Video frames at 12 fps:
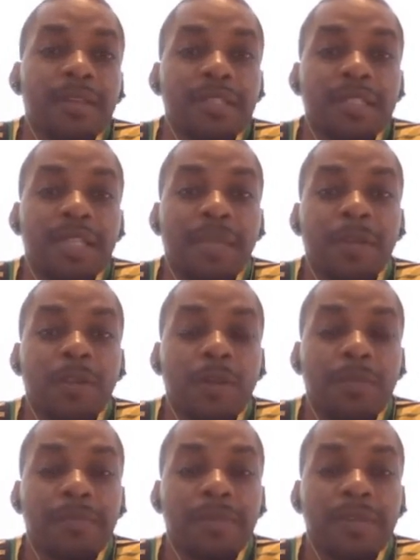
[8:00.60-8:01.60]
step it
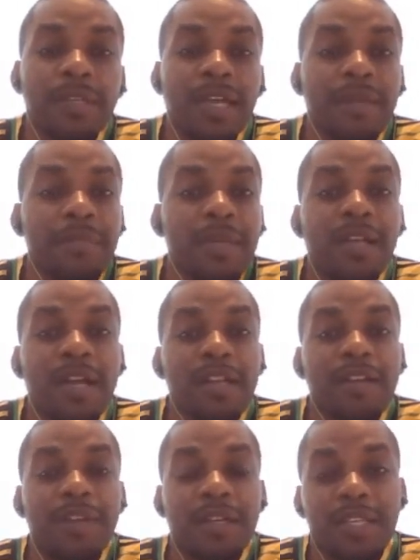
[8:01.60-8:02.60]
up. It can be in
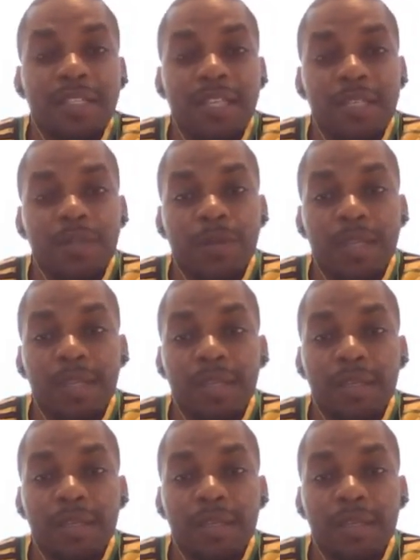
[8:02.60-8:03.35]
other factors as well.